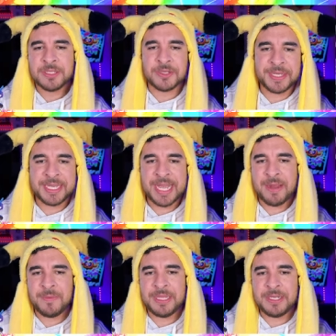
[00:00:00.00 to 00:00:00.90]
So we
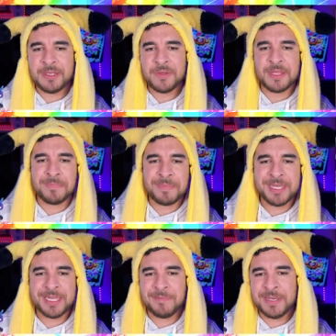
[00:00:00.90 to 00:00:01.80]
can't really do the
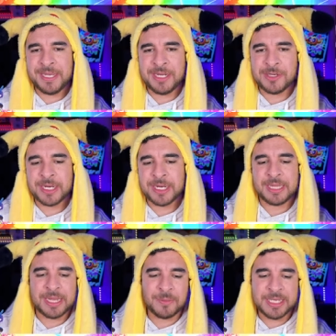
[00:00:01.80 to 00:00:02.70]
peeky peeky trick
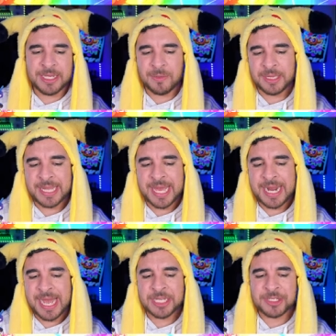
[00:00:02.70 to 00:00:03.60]
like we did with
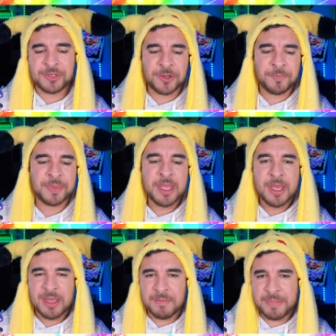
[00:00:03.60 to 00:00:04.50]
that Astrom.
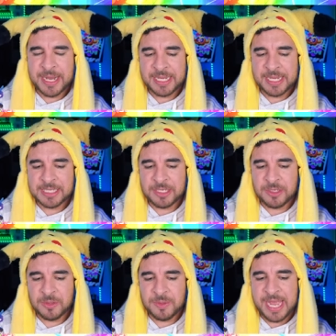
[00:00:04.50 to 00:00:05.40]
But
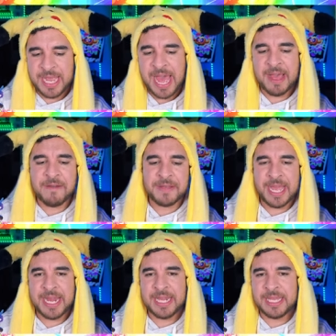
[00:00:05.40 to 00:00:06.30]
do we
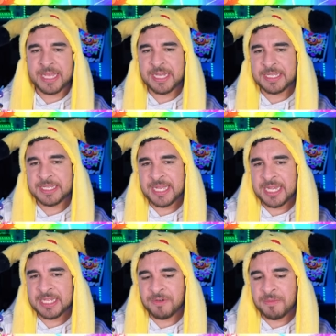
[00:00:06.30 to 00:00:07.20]
have anything
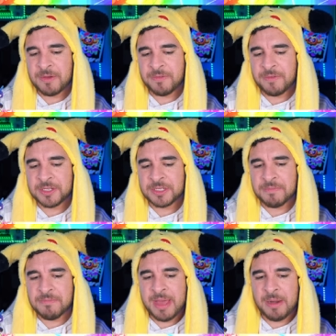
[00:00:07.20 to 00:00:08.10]
aside from a reverse
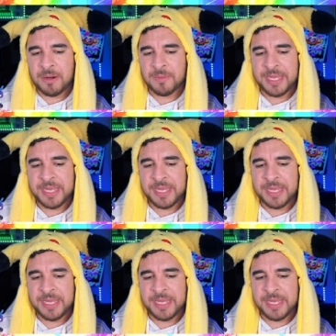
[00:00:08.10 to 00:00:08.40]
metal?